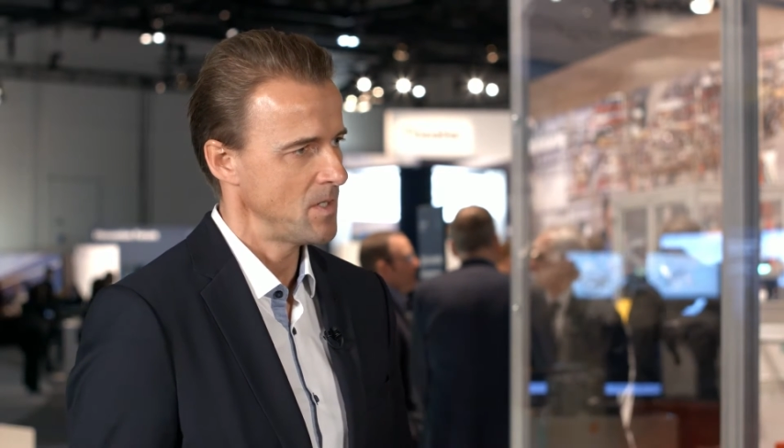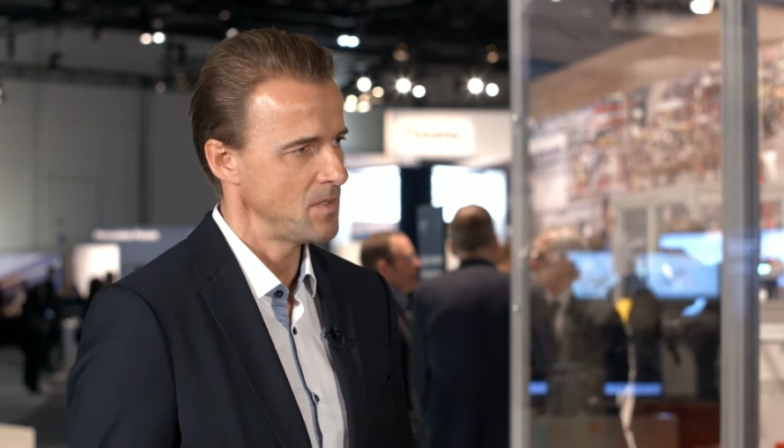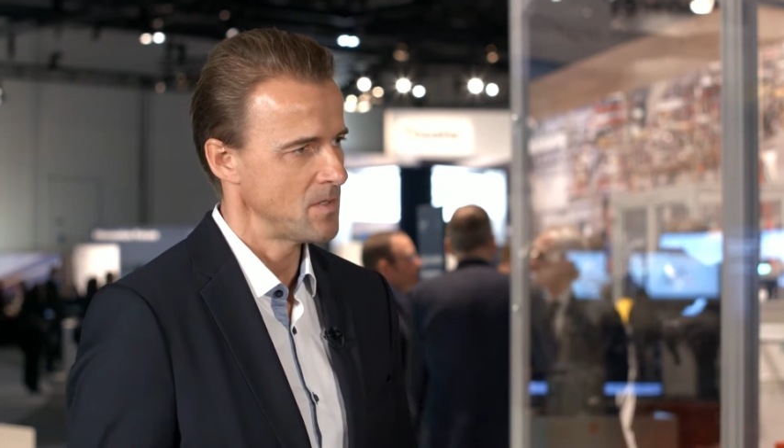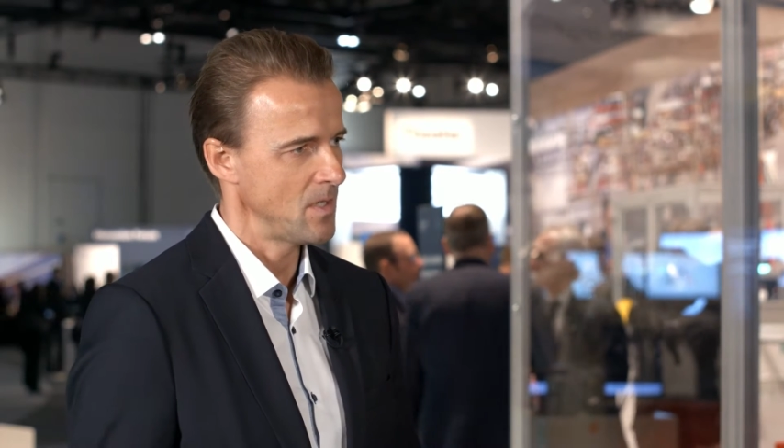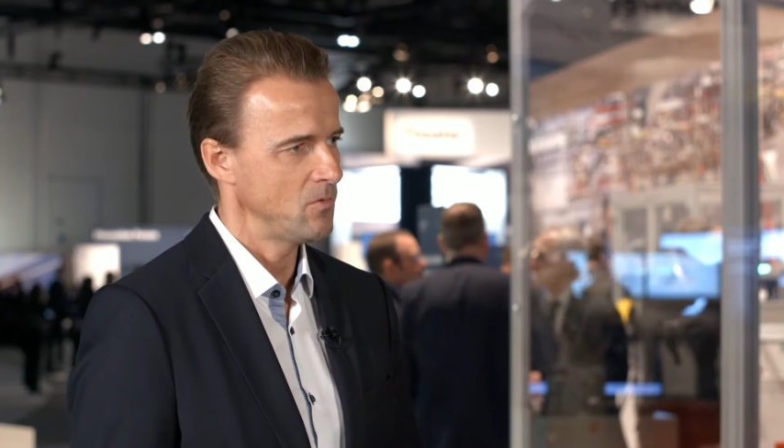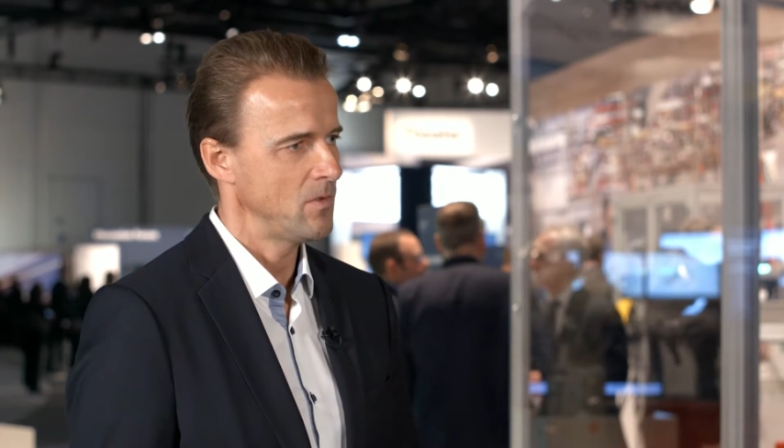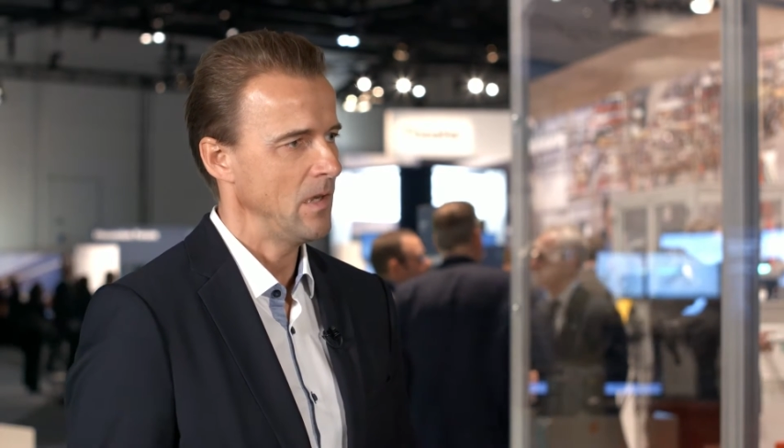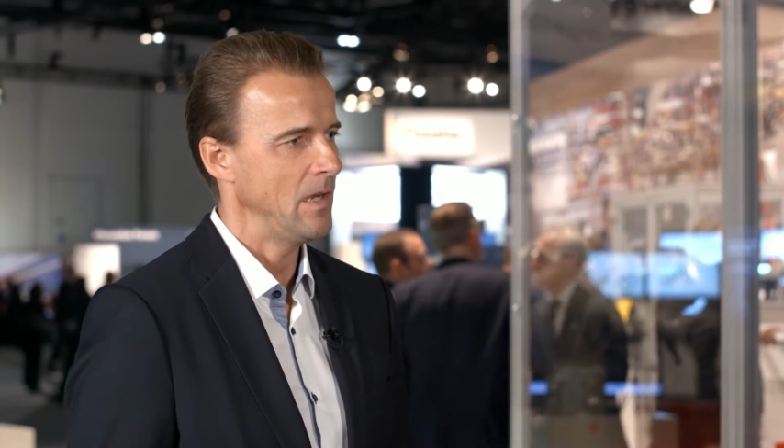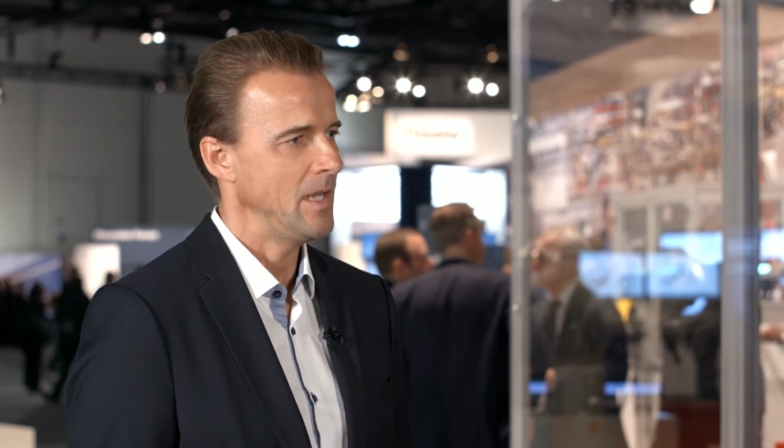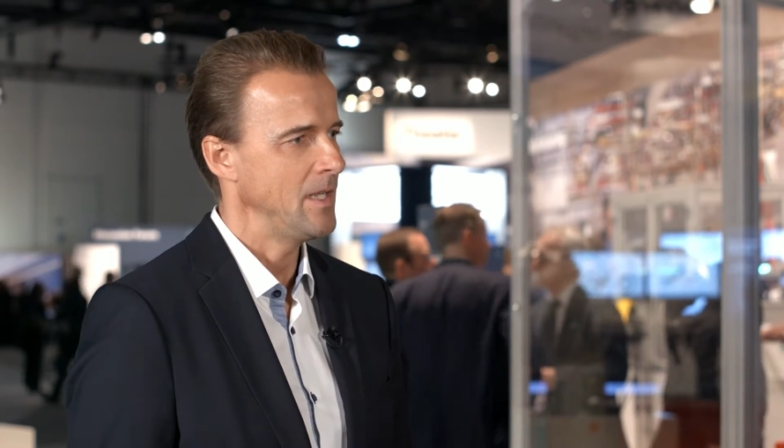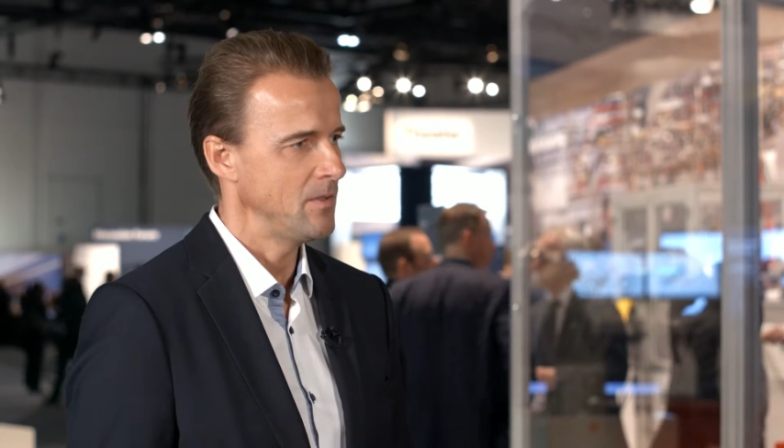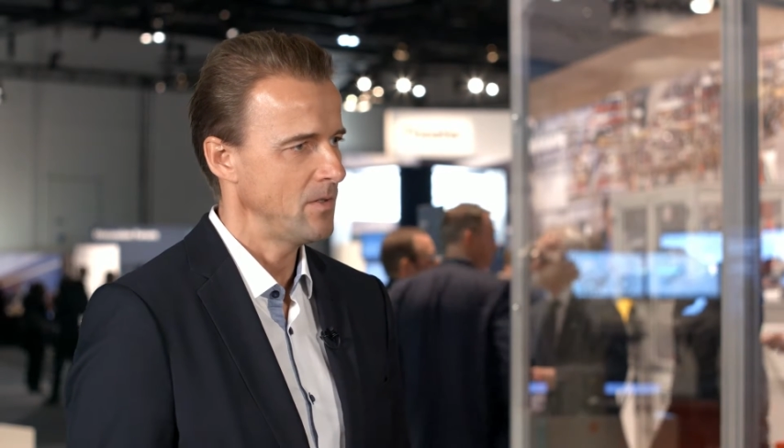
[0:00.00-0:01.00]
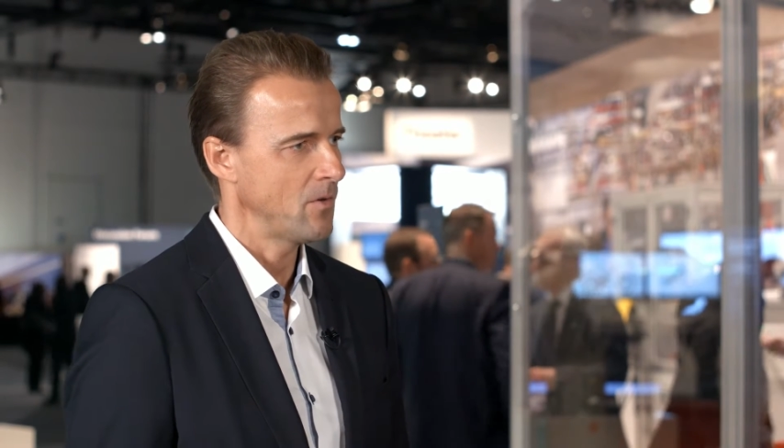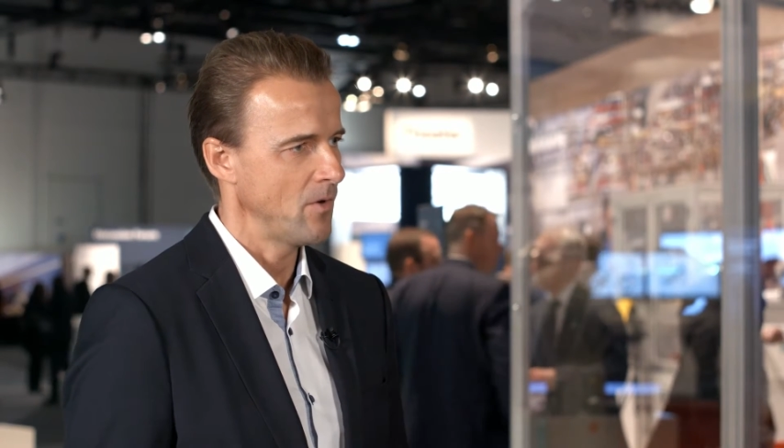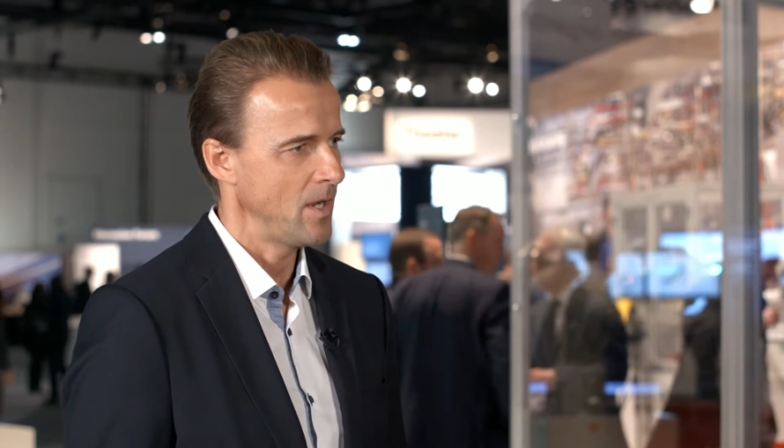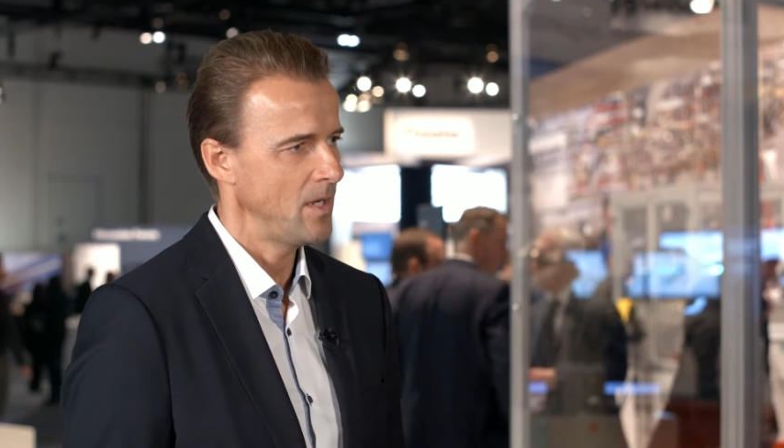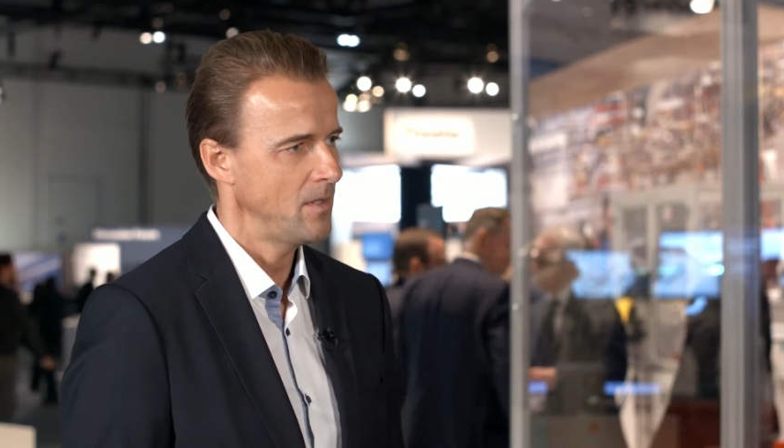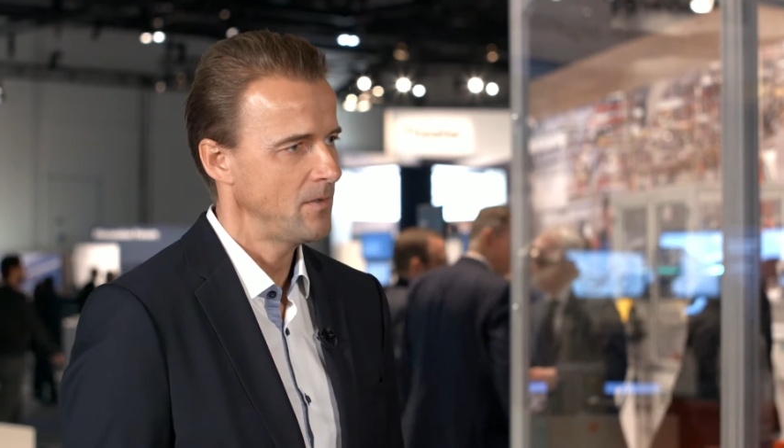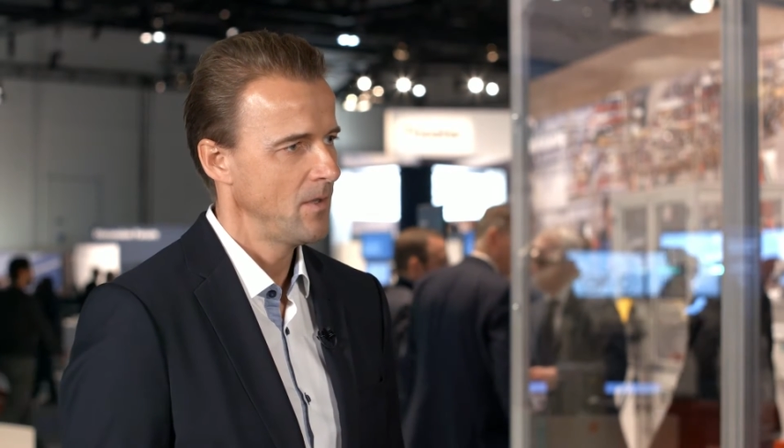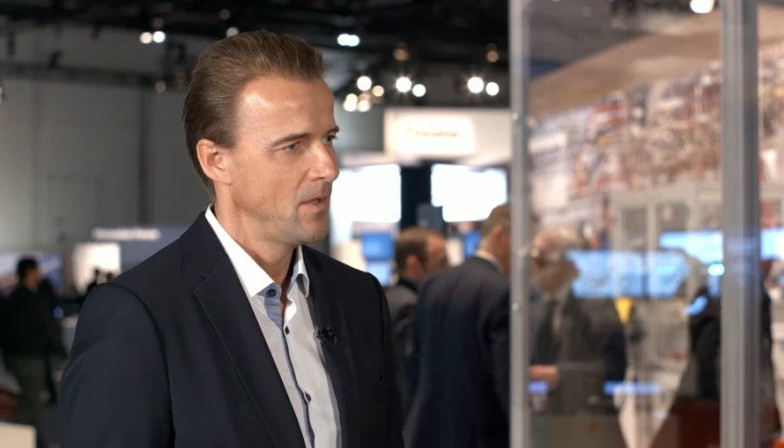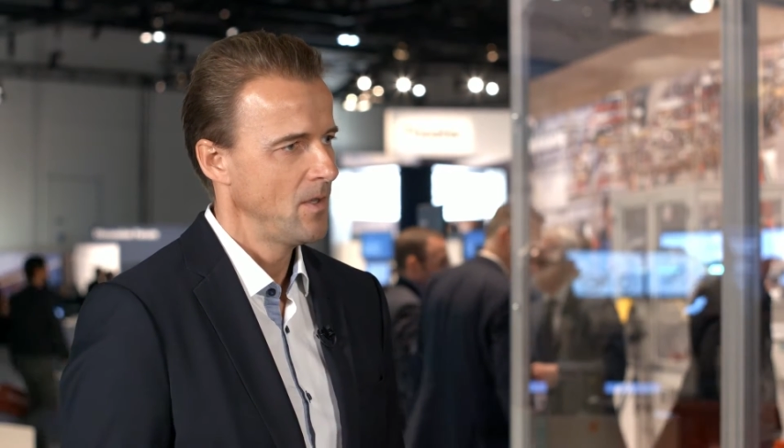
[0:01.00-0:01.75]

that is totally integrated,